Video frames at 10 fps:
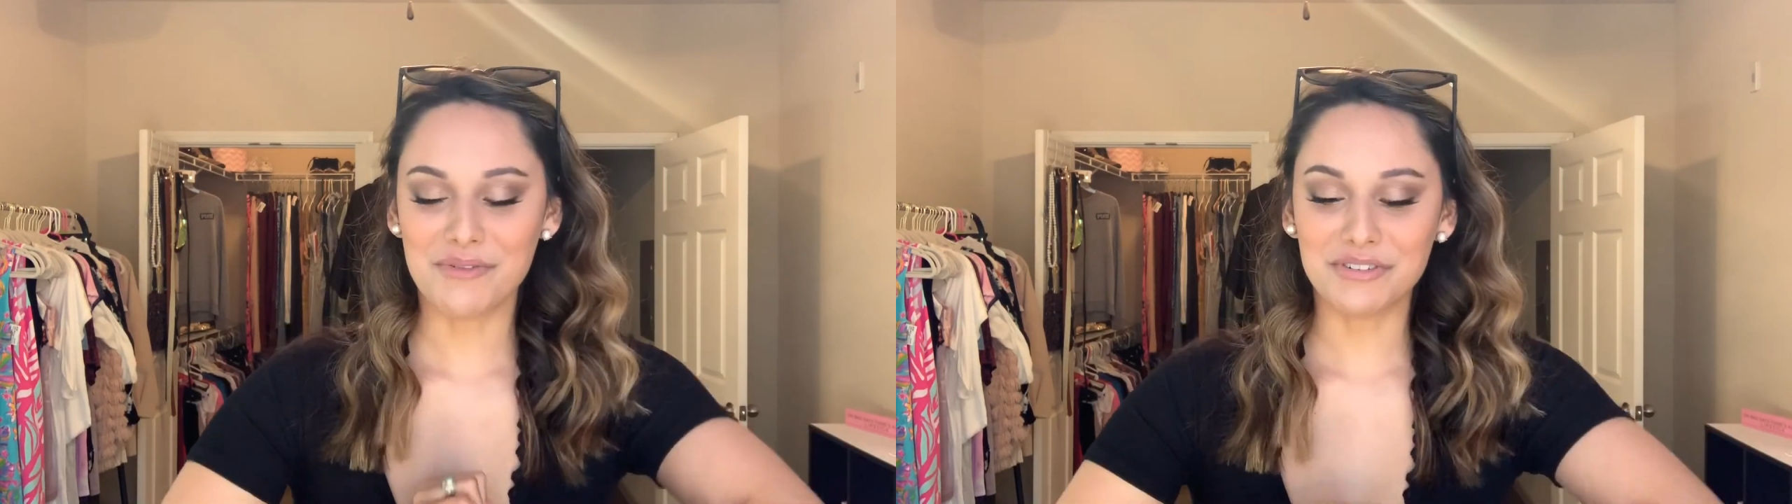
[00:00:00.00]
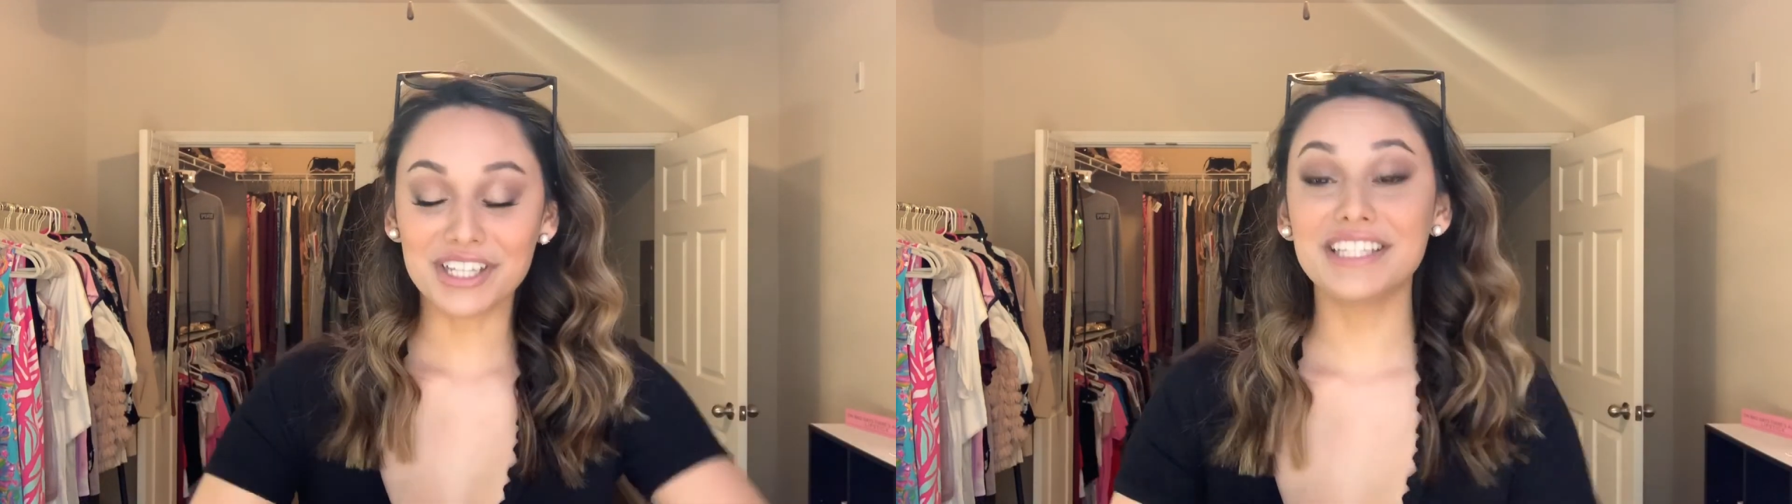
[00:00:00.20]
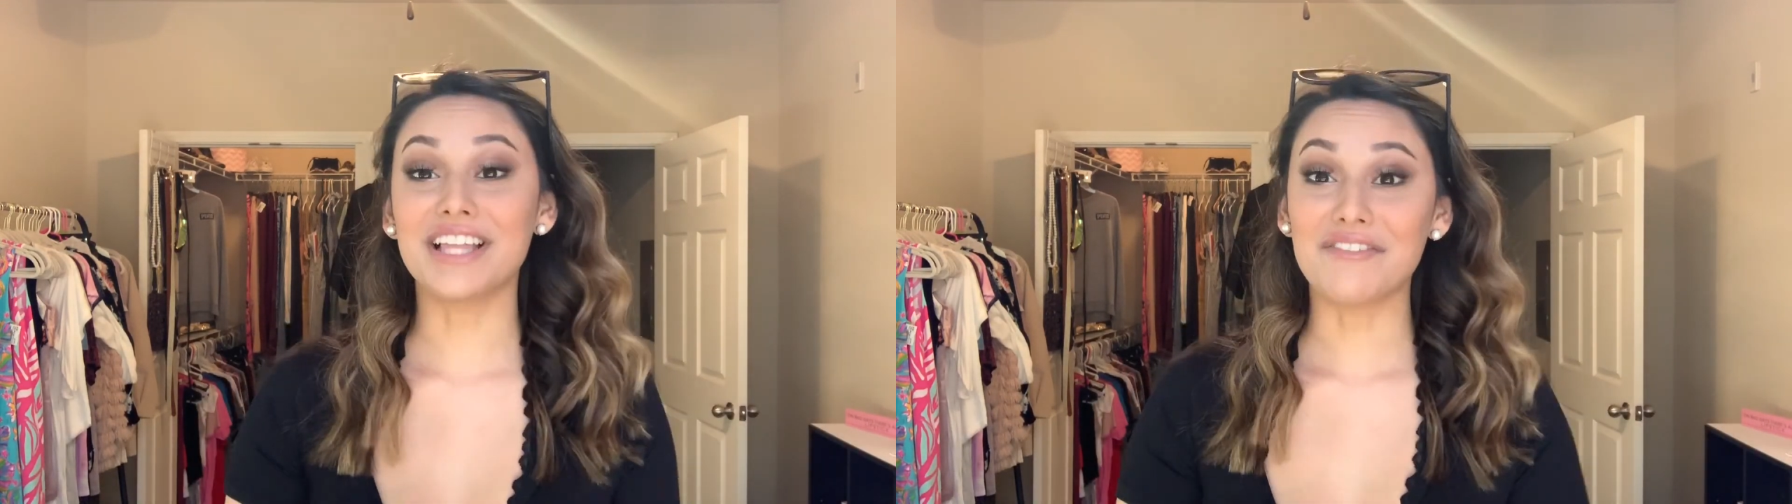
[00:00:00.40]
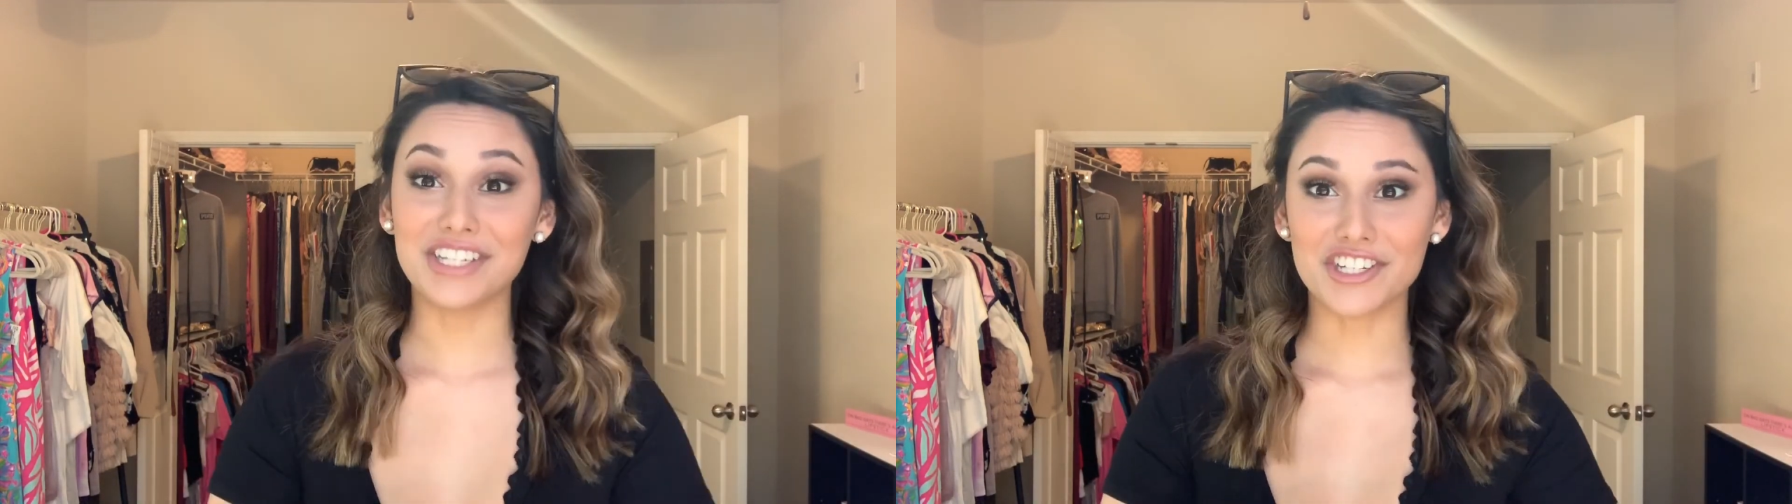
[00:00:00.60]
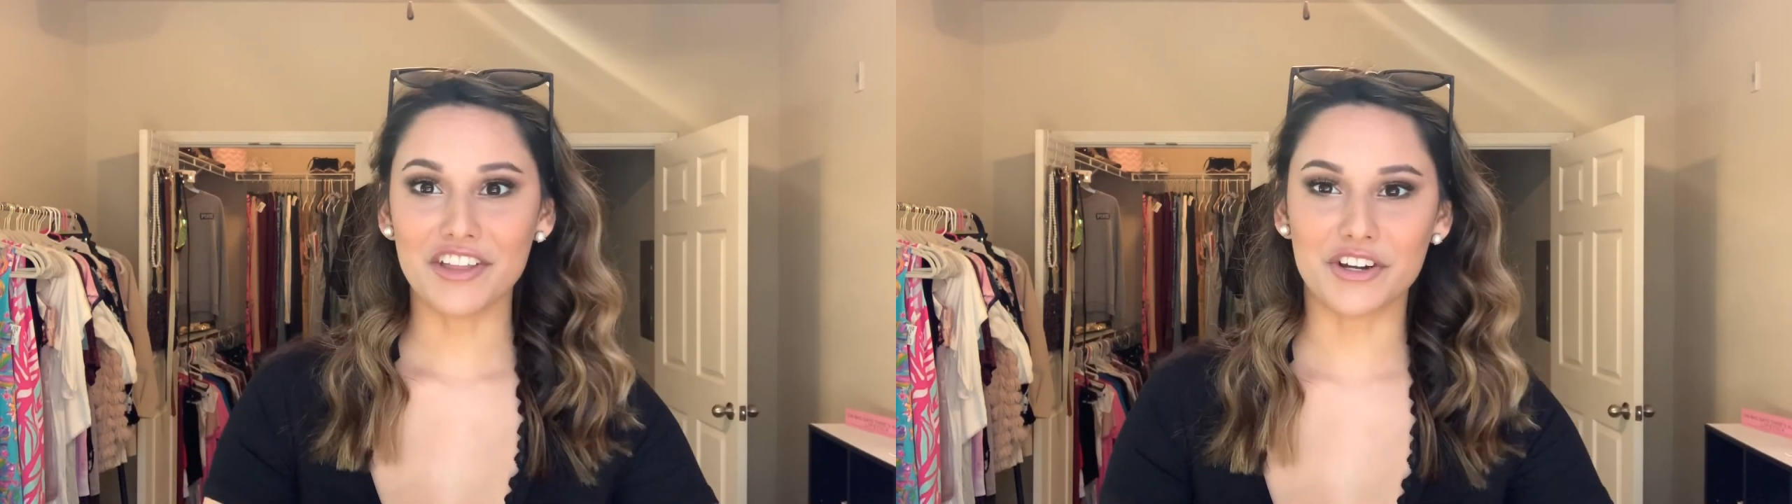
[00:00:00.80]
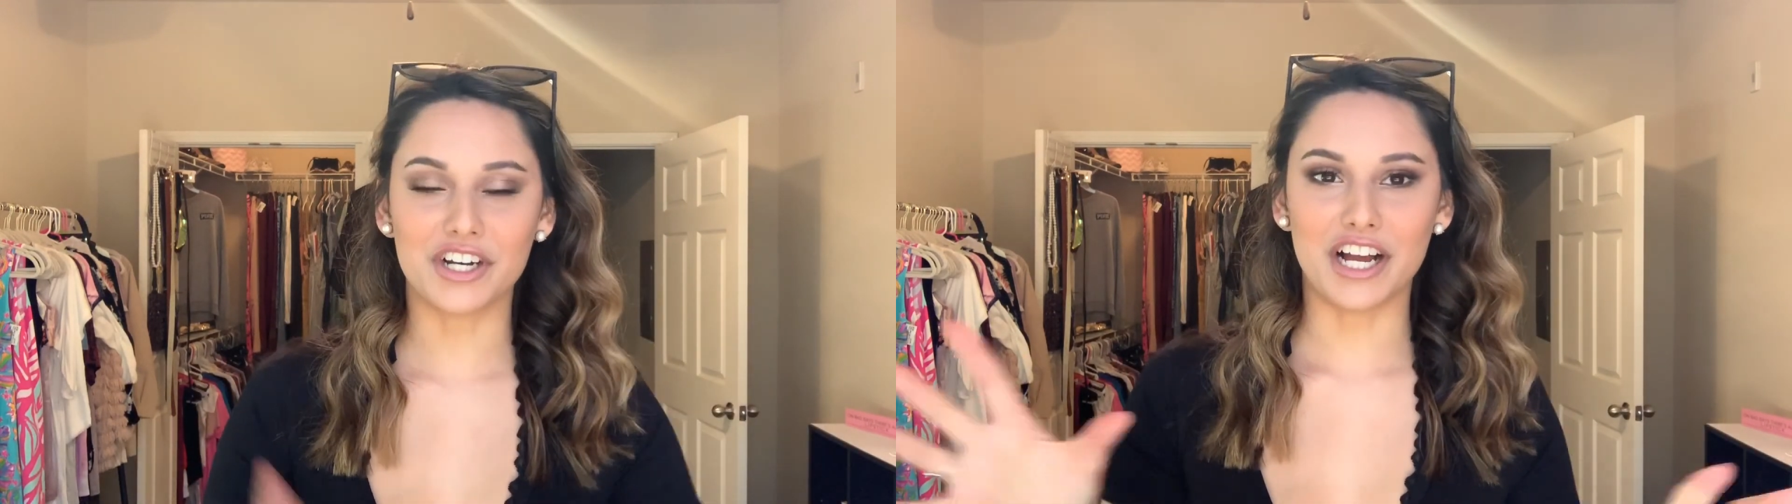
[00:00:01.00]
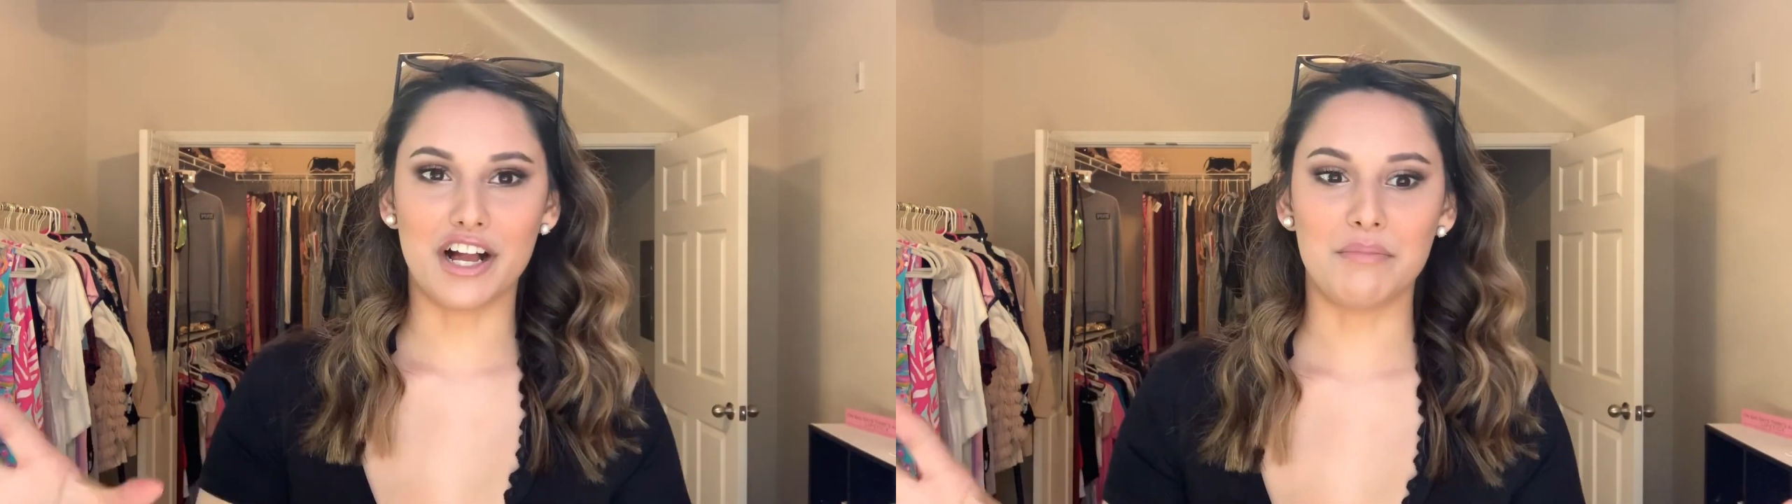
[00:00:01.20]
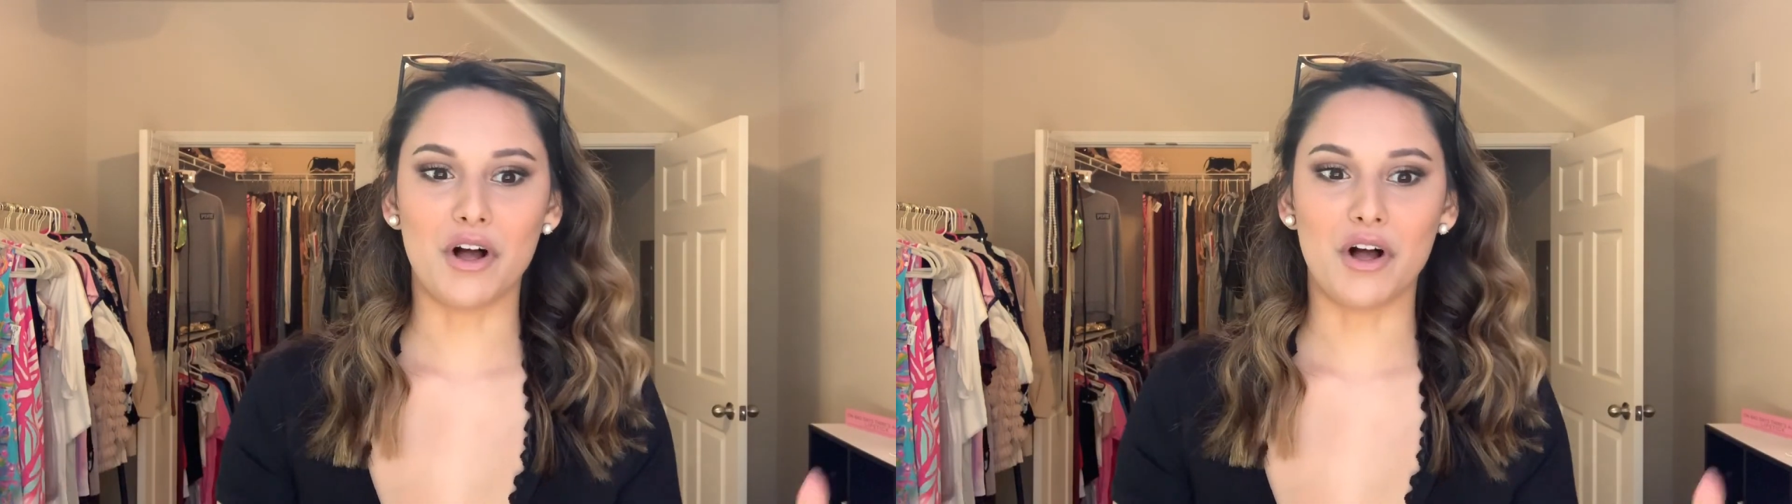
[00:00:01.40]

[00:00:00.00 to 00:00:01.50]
we really love each other, um,